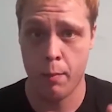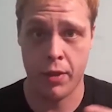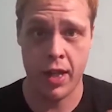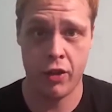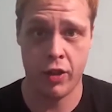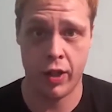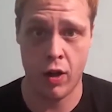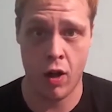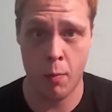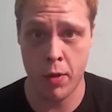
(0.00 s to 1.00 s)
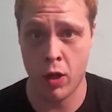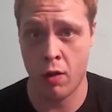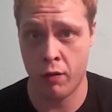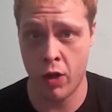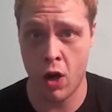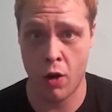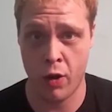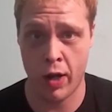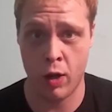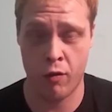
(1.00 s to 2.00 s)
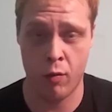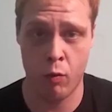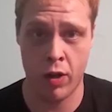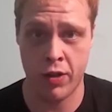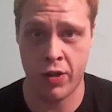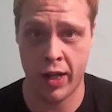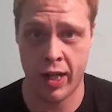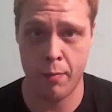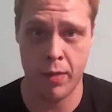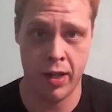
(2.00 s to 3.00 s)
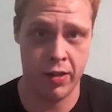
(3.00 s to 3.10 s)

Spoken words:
But that shit caught me off guard. You know, I go from 1 second, I'm being